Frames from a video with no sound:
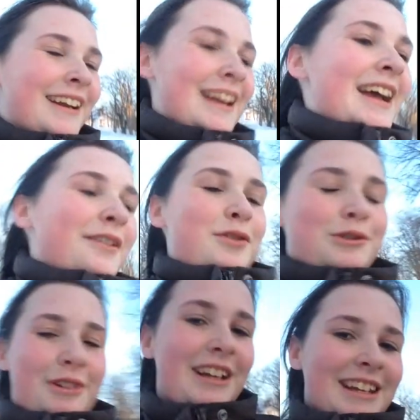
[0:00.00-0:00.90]
night of
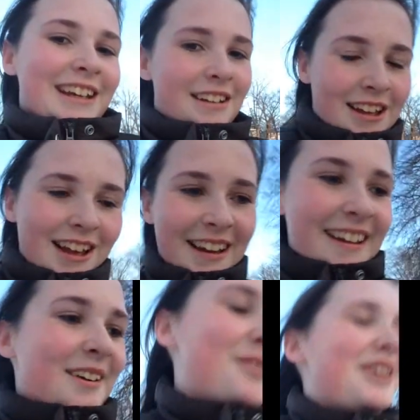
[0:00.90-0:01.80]
drinking,
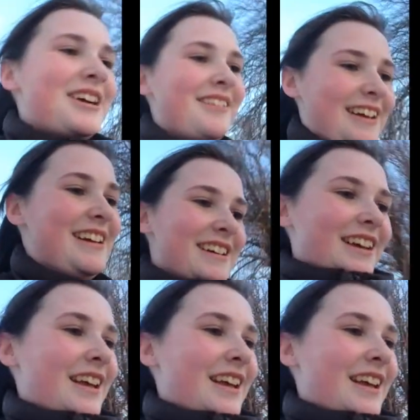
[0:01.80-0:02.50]
with, like